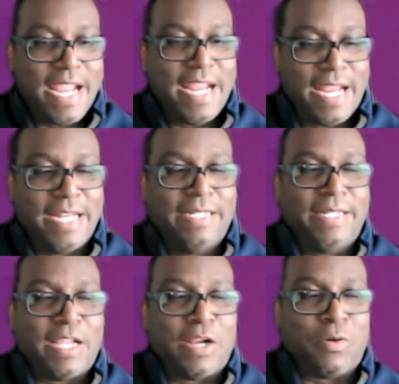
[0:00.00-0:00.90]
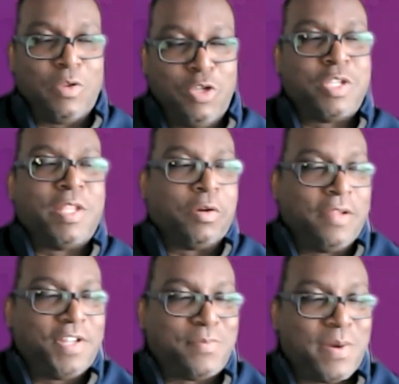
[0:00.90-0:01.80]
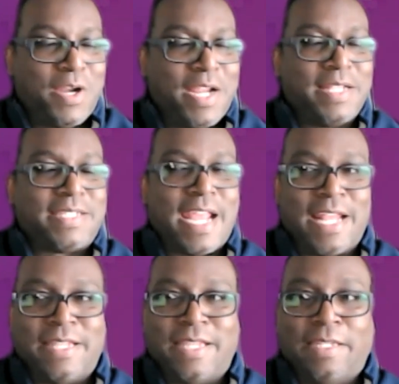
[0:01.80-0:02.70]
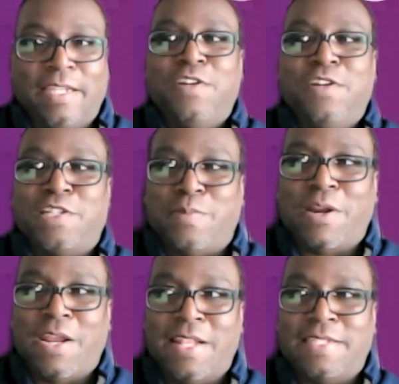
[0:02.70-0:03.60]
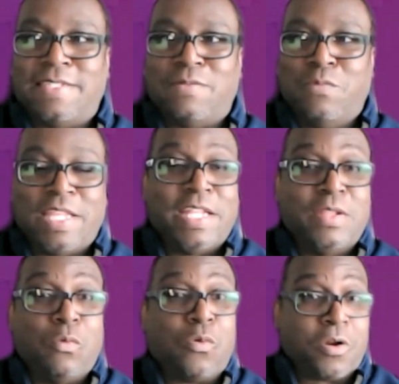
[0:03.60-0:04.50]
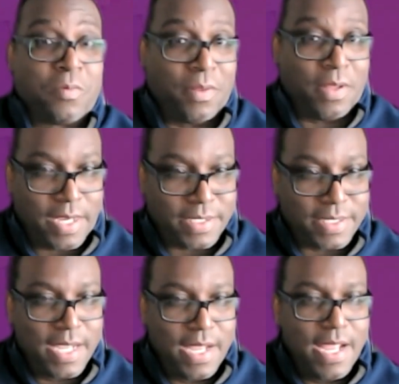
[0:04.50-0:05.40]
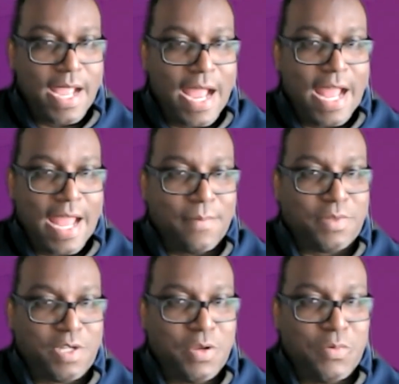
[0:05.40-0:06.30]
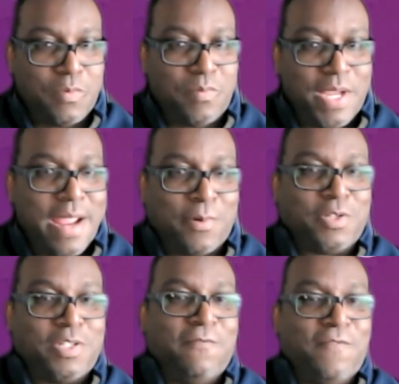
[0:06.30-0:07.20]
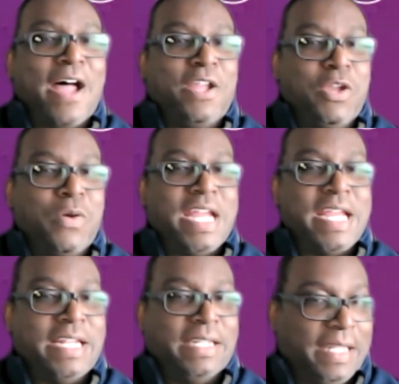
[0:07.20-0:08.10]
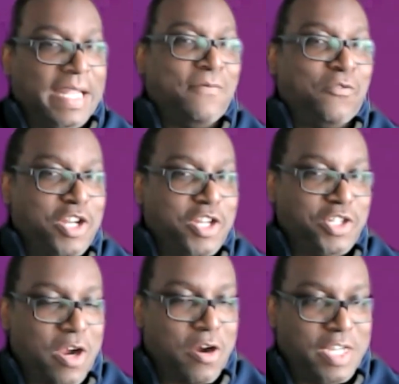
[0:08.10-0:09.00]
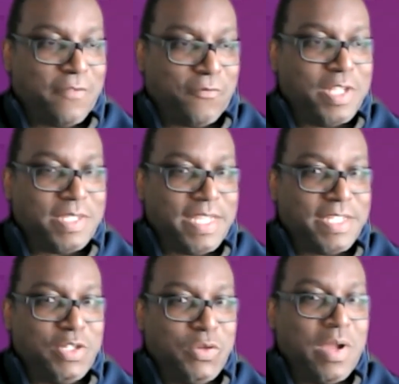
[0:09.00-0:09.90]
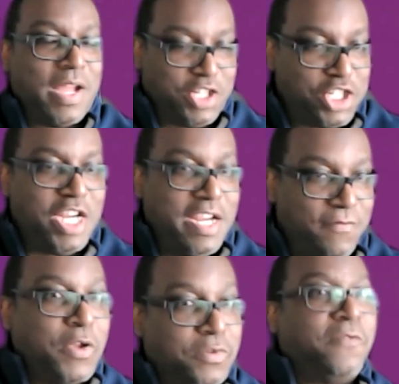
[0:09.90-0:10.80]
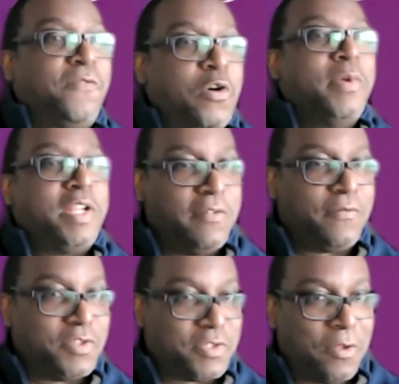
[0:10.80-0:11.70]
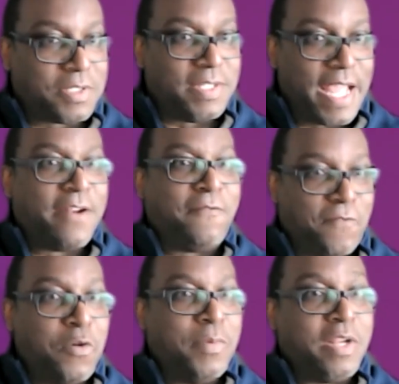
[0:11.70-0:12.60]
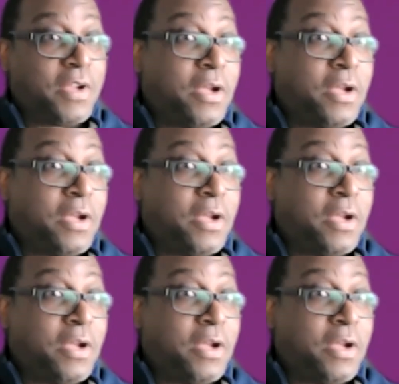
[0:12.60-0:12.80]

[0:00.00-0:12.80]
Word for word: in their using their lived experience and the lived experience within the workplace to be able to value and leverage our differences to achieve those affirmative results and that affirmative